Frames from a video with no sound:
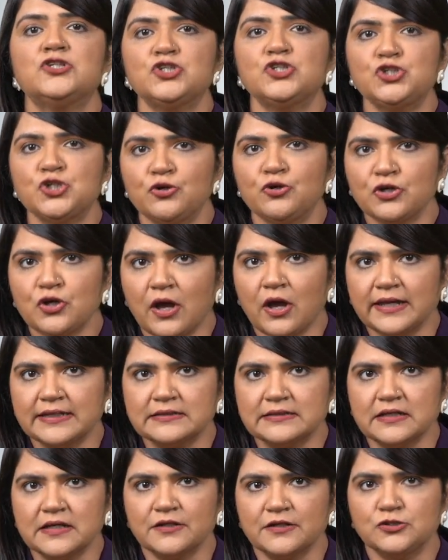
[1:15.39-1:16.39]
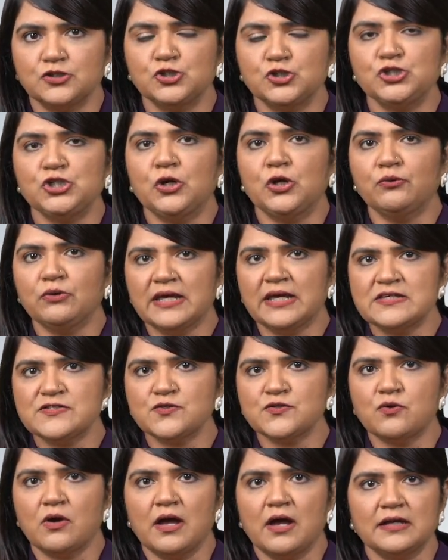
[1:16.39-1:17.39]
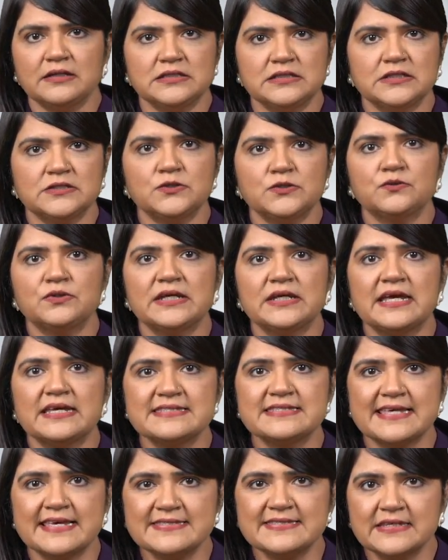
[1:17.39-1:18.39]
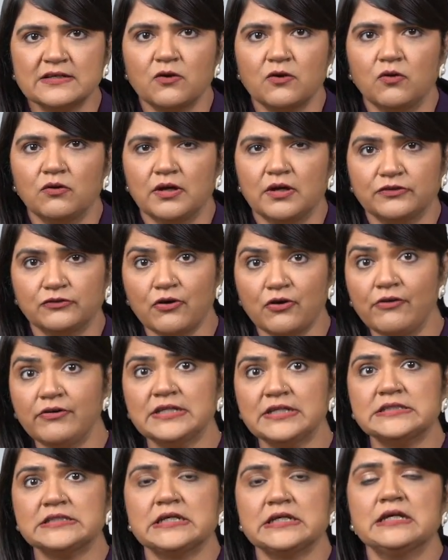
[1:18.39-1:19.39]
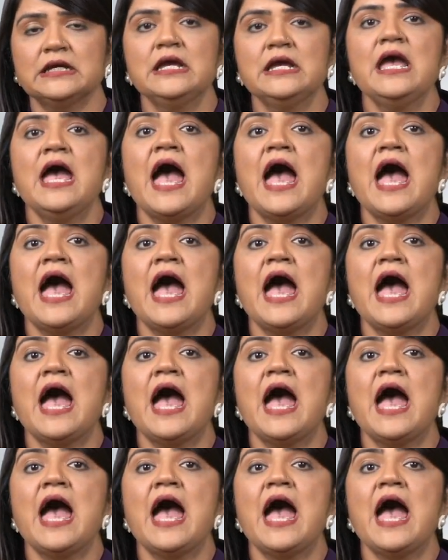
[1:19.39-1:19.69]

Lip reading: show your idea, to showcase your idea to the assessing authority,